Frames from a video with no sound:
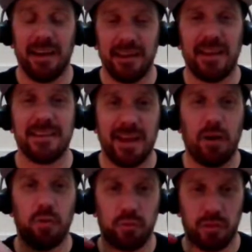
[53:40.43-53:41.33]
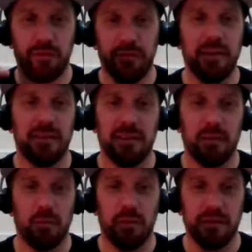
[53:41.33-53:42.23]
And that's how convincing
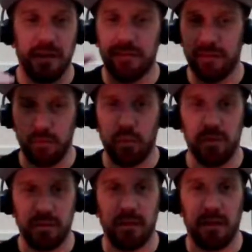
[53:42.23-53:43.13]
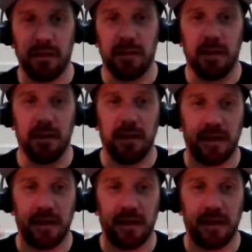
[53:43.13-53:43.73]
it was if it wasn't like that.